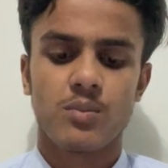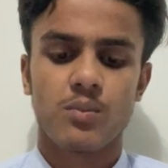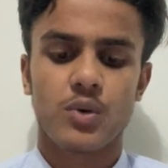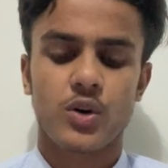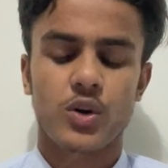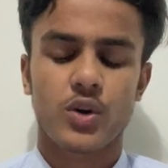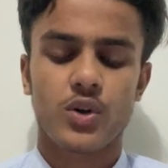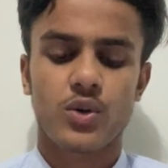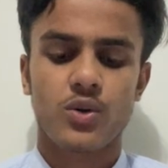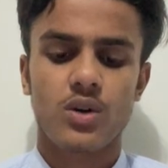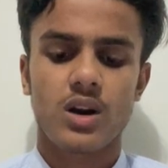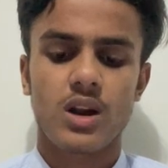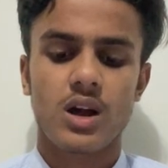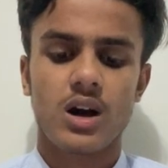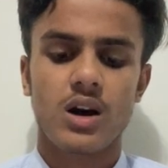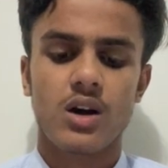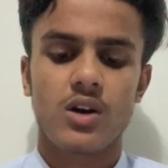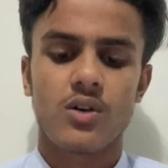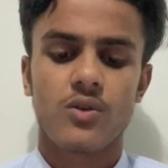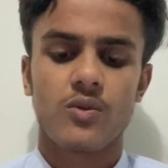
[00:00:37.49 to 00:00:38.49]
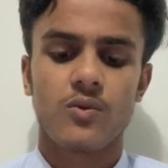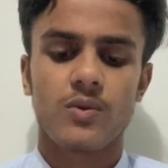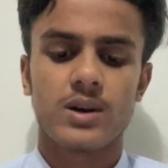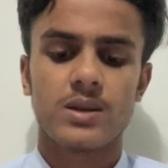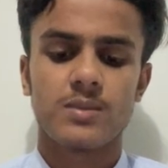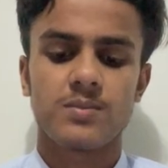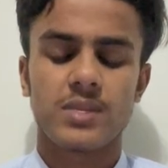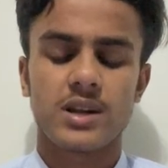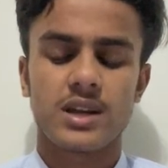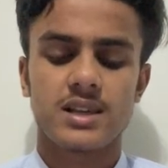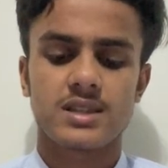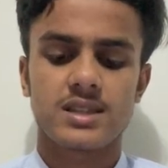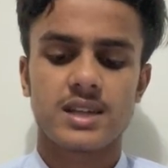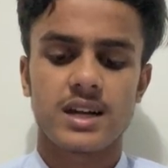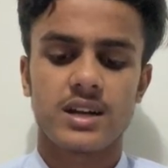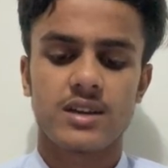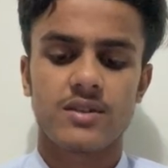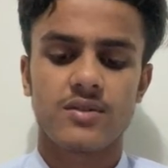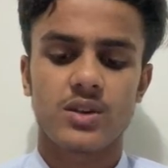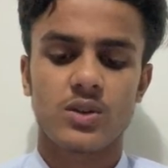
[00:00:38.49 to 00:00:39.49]
Motorola, OnePlus,
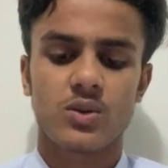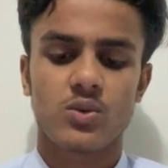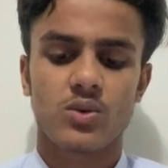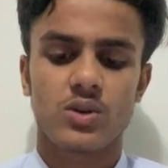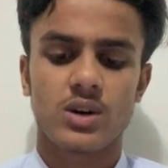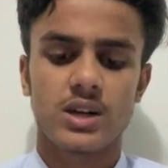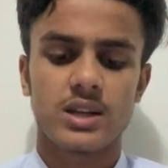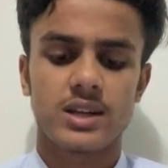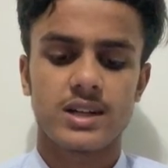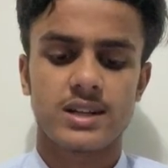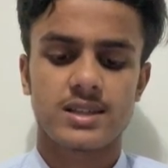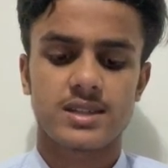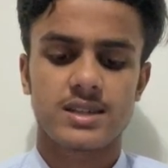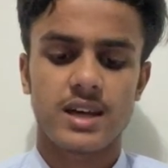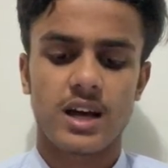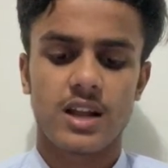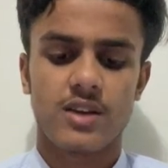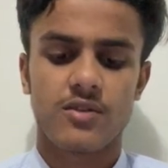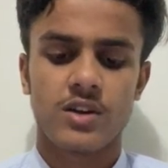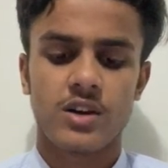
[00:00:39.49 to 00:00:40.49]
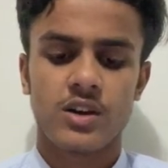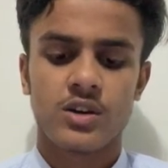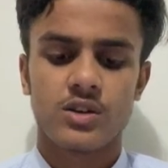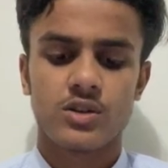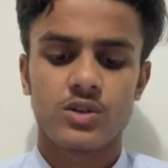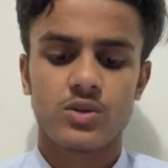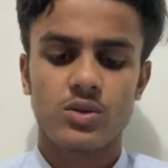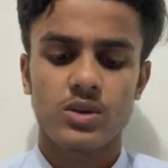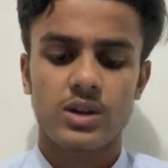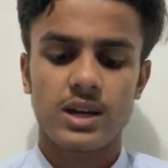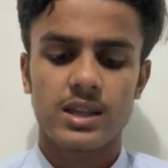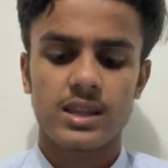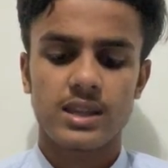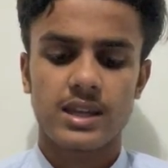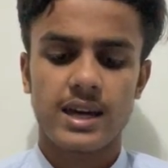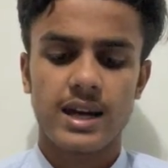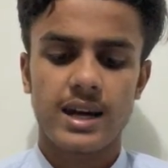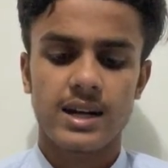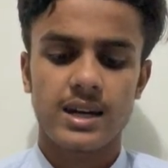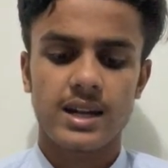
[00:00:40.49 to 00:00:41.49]
and even Google itself, you
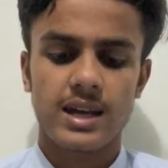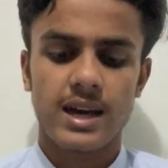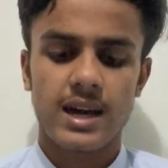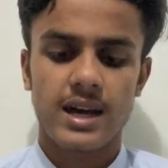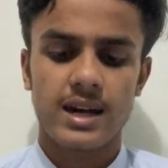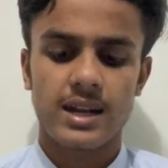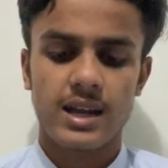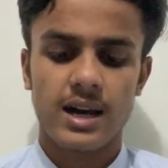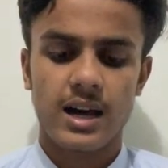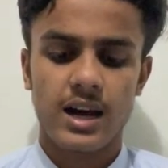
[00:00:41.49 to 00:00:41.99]
can get an